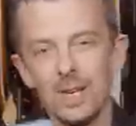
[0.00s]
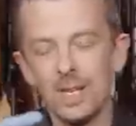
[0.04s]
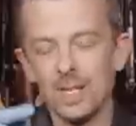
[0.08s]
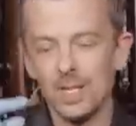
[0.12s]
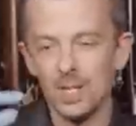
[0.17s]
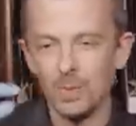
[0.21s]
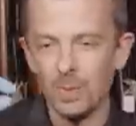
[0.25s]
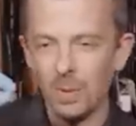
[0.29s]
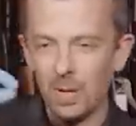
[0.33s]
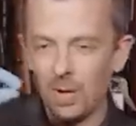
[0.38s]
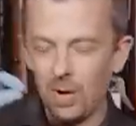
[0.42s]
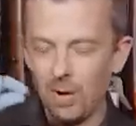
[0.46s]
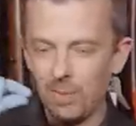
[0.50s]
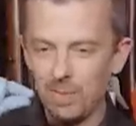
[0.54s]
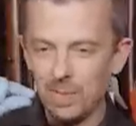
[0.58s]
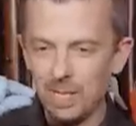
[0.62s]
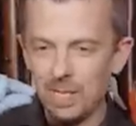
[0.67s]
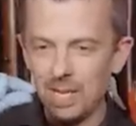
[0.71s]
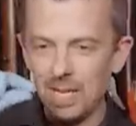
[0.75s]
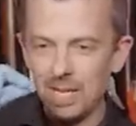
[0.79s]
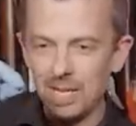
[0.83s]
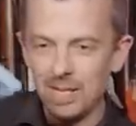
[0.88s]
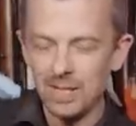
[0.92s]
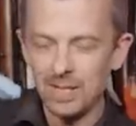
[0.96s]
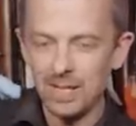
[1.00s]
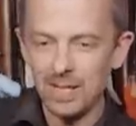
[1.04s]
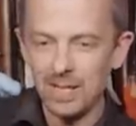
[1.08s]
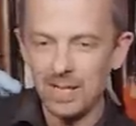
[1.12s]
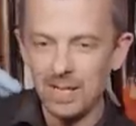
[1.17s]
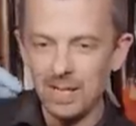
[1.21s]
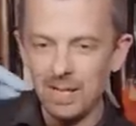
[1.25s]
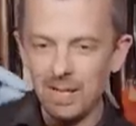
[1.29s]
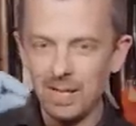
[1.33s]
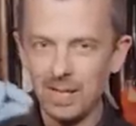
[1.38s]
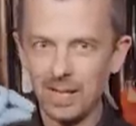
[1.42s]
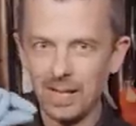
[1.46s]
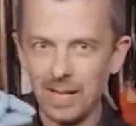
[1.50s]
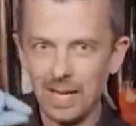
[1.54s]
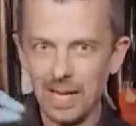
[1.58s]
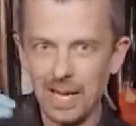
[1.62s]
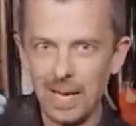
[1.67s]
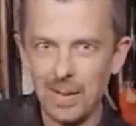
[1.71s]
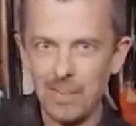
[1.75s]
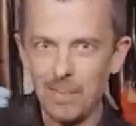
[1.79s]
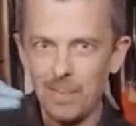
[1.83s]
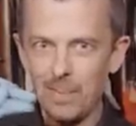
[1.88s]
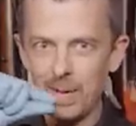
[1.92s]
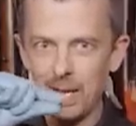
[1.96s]
It's to accommodate the
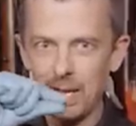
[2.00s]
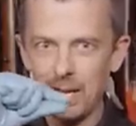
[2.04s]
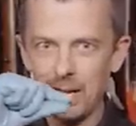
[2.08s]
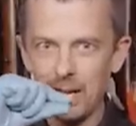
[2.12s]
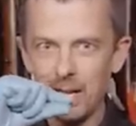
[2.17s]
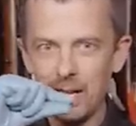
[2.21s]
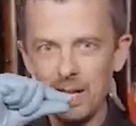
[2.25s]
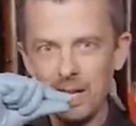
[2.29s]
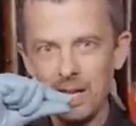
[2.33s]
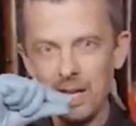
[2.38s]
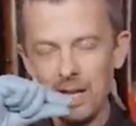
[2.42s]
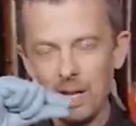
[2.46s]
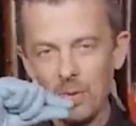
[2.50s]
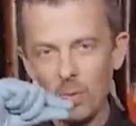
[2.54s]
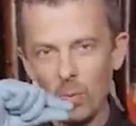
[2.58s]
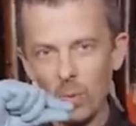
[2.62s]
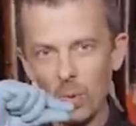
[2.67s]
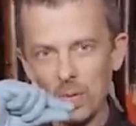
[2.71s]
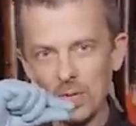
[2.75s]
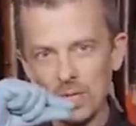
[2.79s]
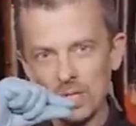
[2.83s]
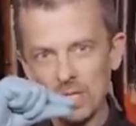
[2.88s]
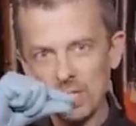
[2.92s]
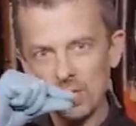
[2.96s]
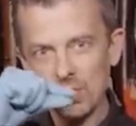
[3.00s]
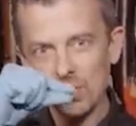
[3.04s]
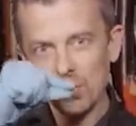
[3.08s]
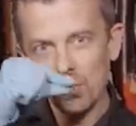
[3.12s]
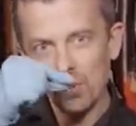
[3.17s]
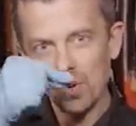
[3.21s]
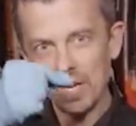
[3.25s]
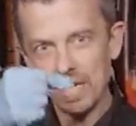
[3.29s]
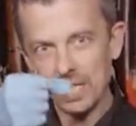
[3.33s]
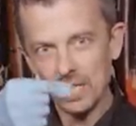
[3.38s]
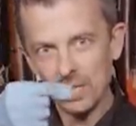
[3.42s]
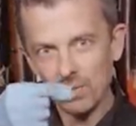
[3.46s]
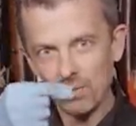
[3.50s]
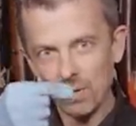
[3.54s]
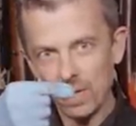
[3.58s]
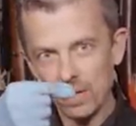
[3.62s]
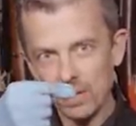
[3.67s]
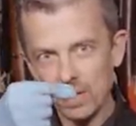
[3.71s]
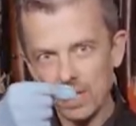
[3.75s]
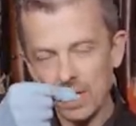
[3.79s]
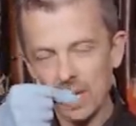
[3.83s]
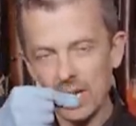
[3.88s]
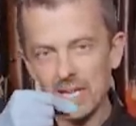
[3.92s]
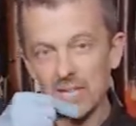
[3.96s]
cam pin once it's free to
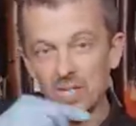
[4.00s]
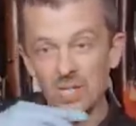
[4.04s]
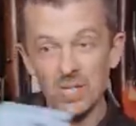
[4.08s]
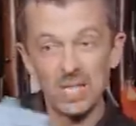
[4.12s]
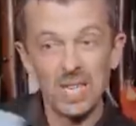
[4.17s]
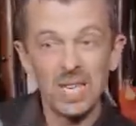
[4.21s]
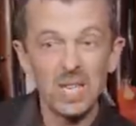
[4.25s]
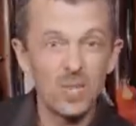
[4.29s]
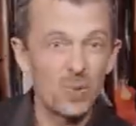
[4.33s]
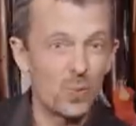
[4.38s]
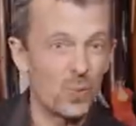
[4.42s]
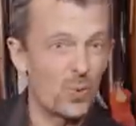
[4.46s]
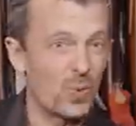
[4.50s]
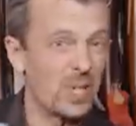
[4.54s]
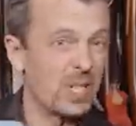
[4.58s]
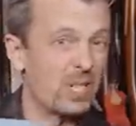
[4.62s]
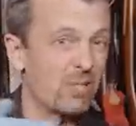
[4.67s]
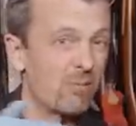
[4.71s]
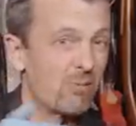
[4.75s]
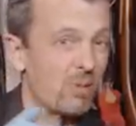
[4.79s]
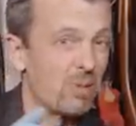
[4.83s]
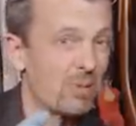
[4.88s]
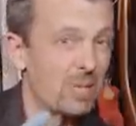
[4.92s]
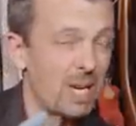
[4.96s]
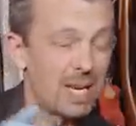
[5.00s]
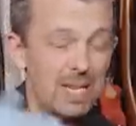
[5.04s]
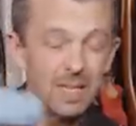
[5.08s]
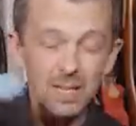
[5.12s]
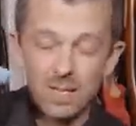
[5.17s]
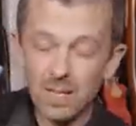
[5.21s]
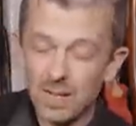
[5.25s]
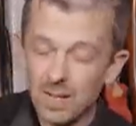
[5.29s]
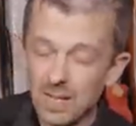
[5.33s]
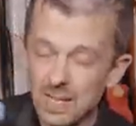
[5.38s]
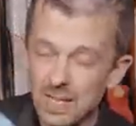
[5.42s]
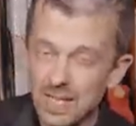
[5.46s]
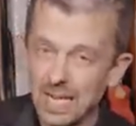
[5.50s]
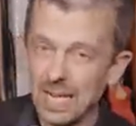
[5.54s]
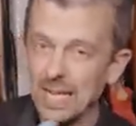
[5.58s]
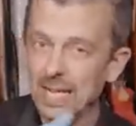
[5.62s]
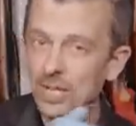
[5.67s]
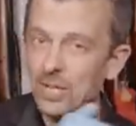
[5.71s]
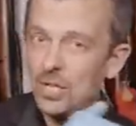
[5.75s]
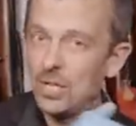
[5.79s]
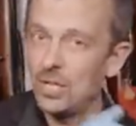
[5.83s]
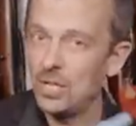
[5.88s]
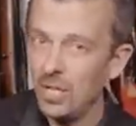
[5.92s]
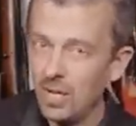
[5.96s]
rotate, because it isn't free to rotate until
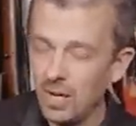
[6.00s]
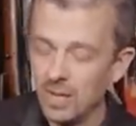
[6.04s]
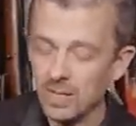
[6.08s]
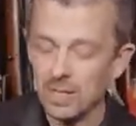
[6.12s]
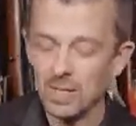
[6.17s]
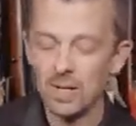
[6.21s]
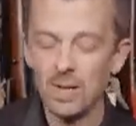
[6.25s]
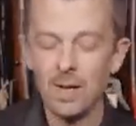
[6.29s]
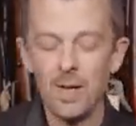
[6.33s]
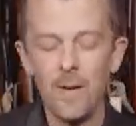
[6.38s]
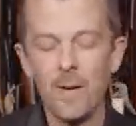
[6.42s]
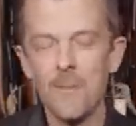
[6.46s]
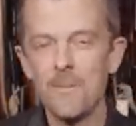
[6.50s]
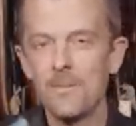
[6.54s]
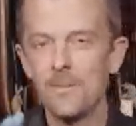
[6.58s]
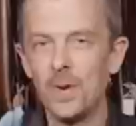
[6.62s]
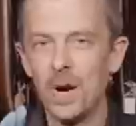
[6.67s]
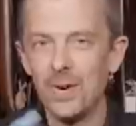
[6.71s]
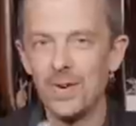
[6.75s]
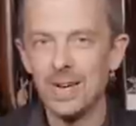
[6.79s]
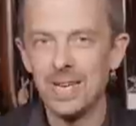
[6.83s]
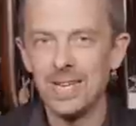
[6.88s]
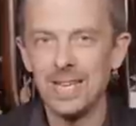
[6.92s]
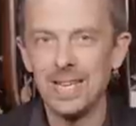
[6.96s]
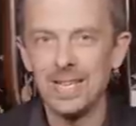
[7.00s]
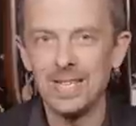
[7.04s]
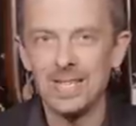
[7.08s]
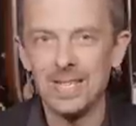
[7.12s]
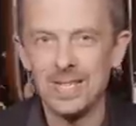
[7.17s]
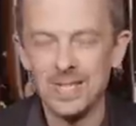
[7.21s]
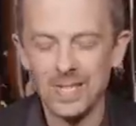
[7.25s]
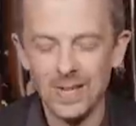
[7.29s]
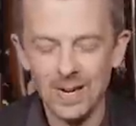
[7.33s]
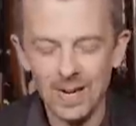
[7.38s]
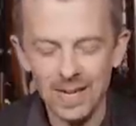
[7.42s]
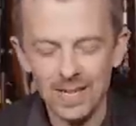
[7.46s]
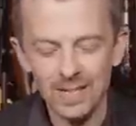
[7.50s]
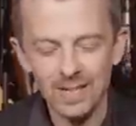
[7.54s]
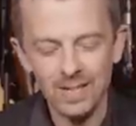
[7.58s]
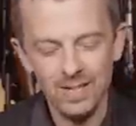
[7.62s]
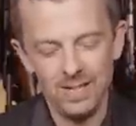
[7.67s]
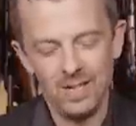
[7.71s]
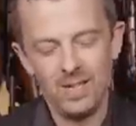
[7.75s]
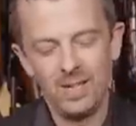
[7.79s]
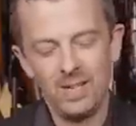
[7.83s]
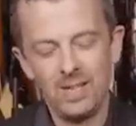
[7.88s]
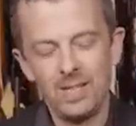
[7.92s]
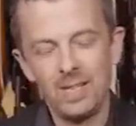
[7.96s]
it's shut. Very neat design.
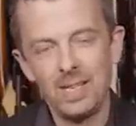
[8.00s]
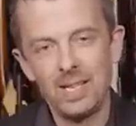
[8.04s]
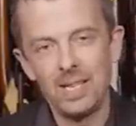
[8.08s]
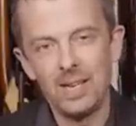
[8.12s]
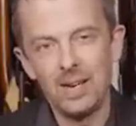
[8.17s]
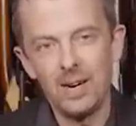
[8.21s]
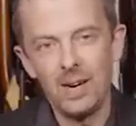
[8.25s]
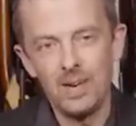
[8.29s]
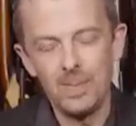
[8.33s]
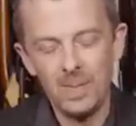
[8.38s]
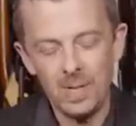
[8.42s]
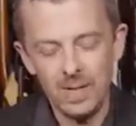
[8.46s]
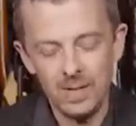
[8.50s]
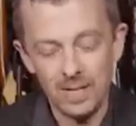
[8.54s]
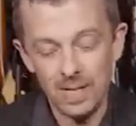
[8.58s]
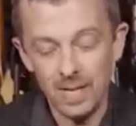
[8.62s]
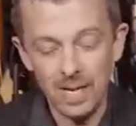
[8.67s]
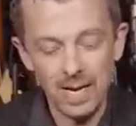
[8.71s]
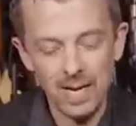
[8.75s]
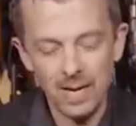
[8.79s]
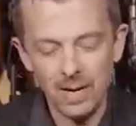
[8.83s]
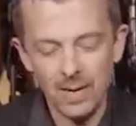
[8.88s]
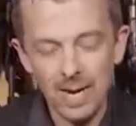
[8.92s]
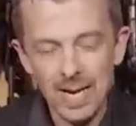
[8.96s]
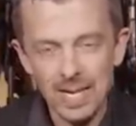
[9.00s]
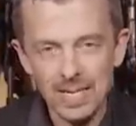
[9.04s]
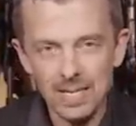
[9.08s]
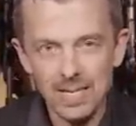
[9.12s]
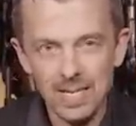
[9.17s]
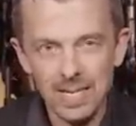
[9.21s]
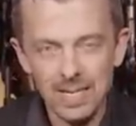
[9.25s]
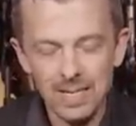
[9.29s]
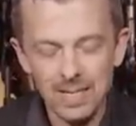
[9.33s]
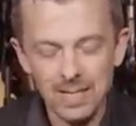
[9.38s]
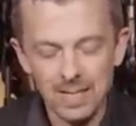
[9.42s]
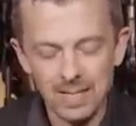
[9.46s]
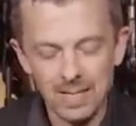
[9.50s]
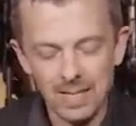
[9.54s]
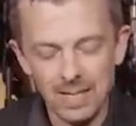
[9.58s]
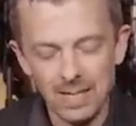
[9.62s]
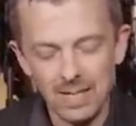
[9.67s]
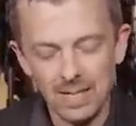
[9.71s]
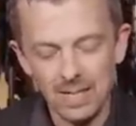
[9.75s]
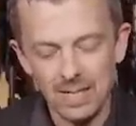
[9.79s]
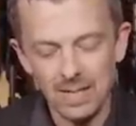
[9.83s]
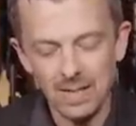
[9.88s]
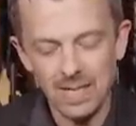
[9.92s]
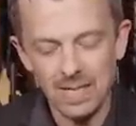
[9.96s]
The AR-18 does it in
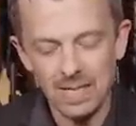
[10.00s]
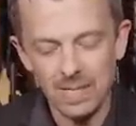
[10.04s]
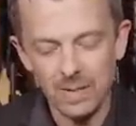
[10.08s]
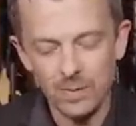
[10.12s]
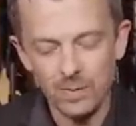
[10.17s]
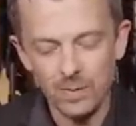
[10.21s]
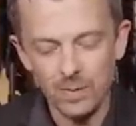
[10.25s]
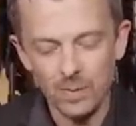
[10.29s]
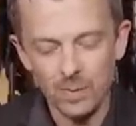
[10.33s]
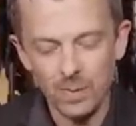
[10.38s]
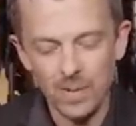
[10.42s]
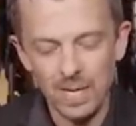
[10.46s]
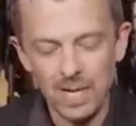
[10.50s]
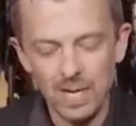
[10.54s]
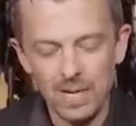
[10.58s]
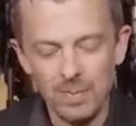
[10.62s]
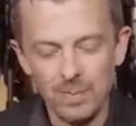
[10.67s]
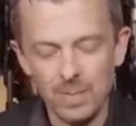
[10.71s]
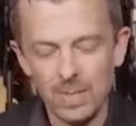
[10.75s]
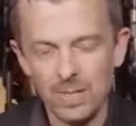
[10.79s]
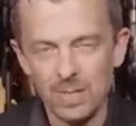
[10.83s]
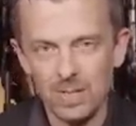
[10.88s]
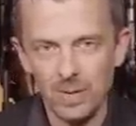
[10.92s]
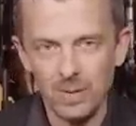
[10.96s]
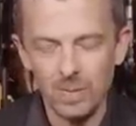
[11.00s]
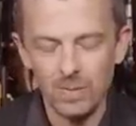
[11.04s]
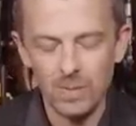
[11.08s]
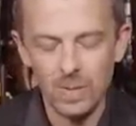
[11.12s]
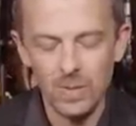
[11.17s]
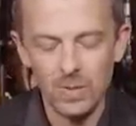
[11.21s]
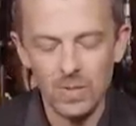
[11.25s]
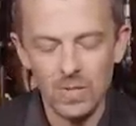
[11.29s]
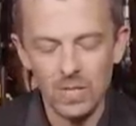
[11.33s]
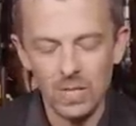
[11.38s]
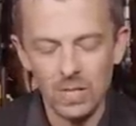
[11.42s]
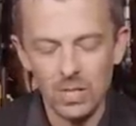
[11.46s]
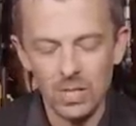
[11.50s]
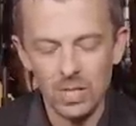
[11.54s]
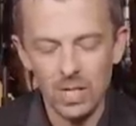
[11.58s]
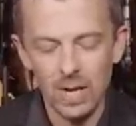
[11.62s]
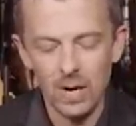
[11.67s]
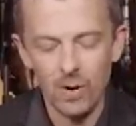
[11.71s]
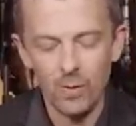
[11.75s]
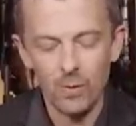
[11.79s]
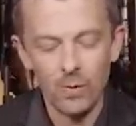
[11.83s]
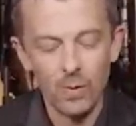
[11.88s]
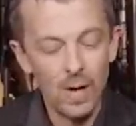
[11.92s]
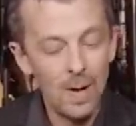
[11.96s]
a slightly different way, but still uses a
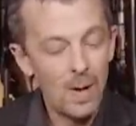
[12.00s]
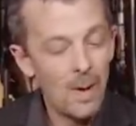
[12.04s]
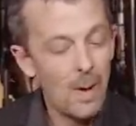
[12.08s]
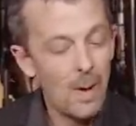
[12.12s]
shelf.